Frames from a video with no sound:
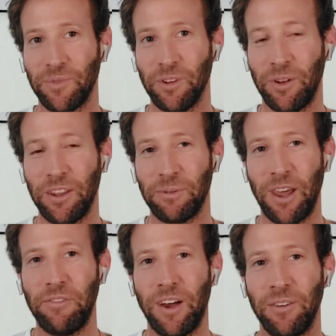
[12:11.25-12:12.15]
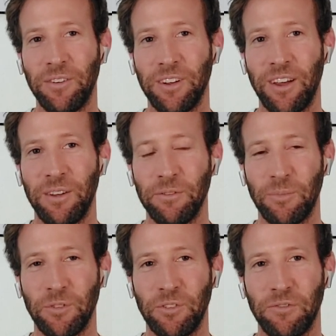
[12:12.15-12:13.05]
So that's what I found that was
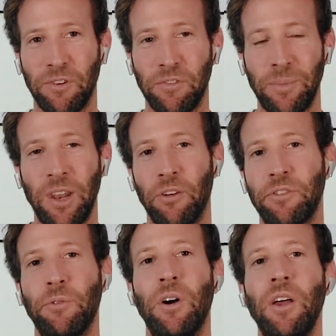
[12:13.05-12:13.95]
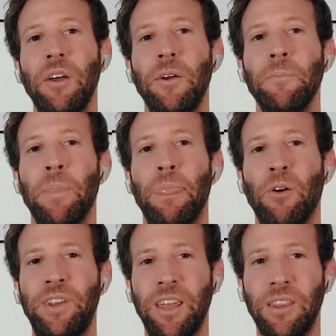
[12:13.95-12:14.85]
most useful for me, and also
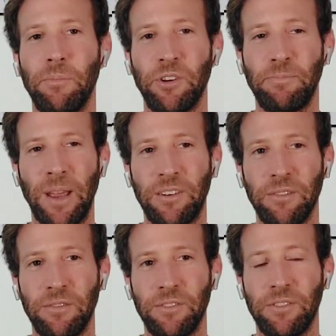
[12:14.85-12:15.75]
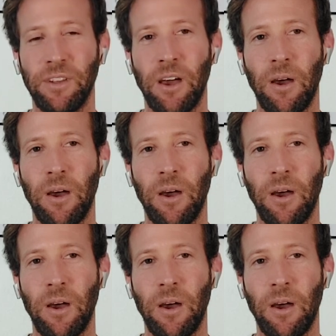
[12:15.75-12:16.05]
not taking the perspectives